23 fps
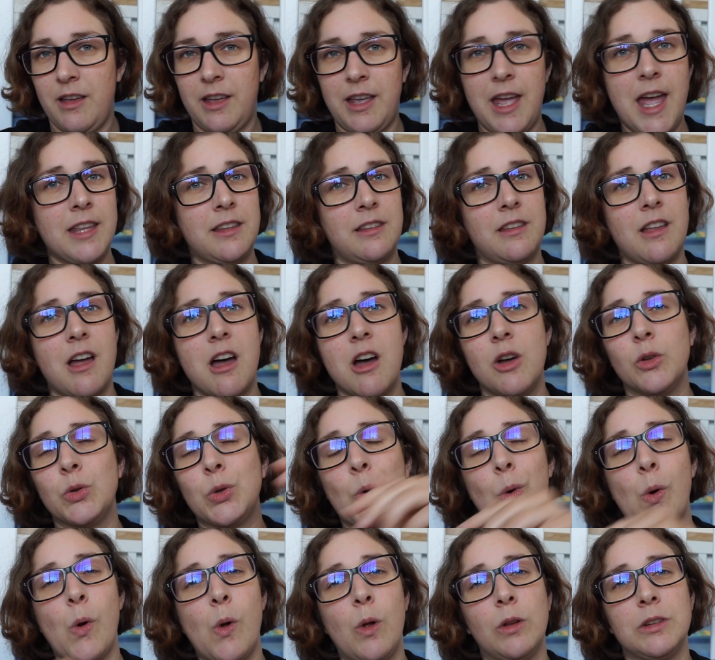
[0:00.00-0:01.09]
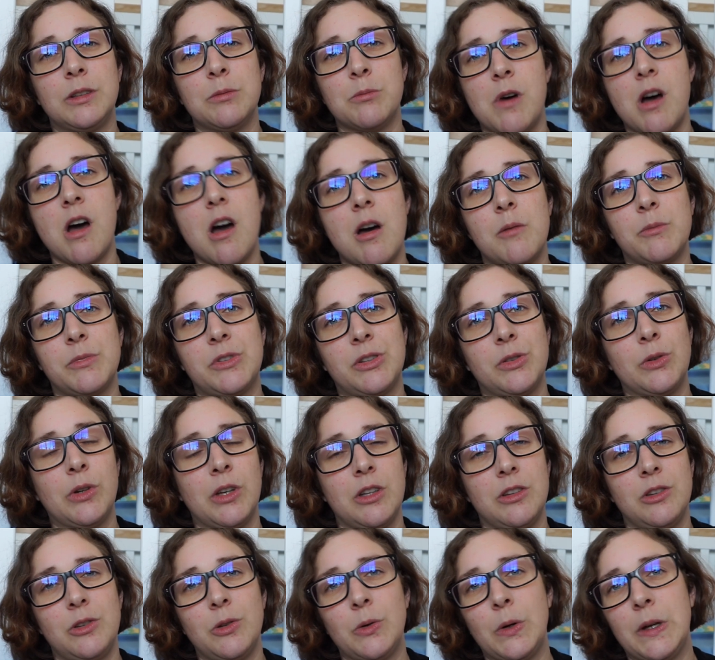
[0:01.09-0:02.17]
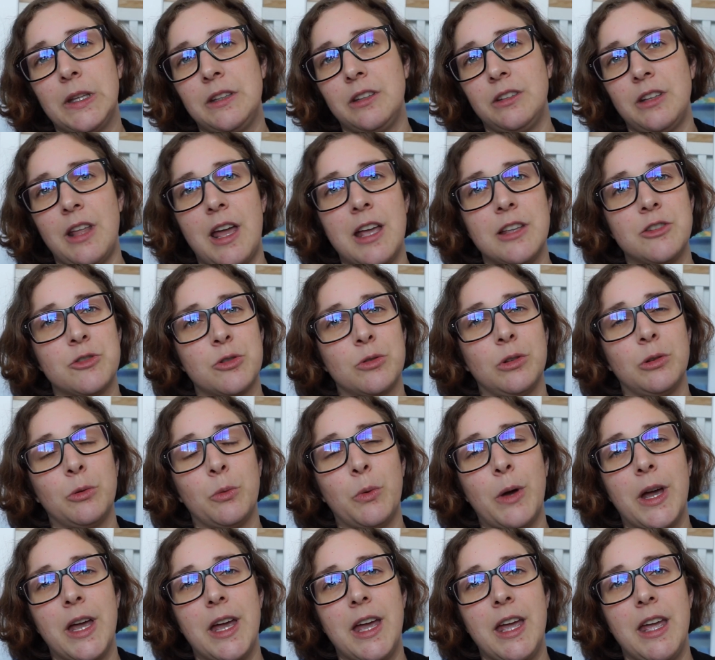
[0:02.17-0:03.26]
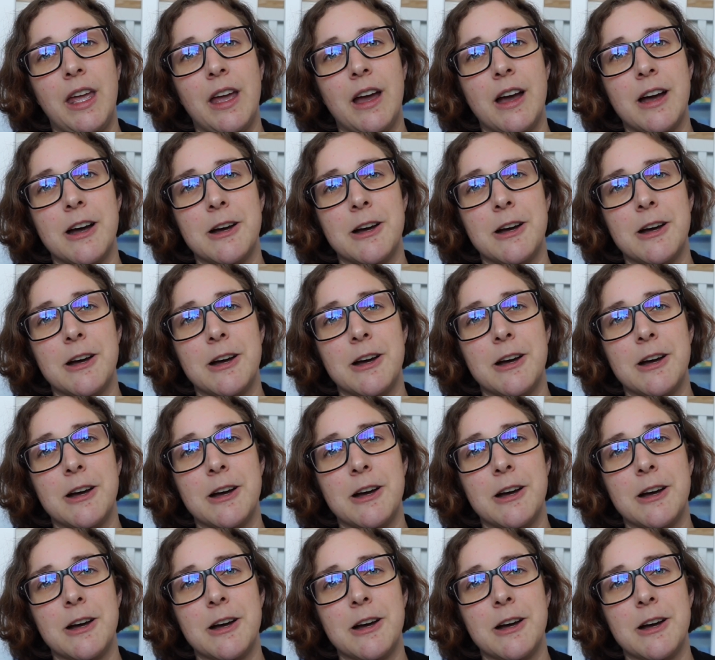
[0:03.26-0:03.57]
heads down to all the moms who can do it the natural way,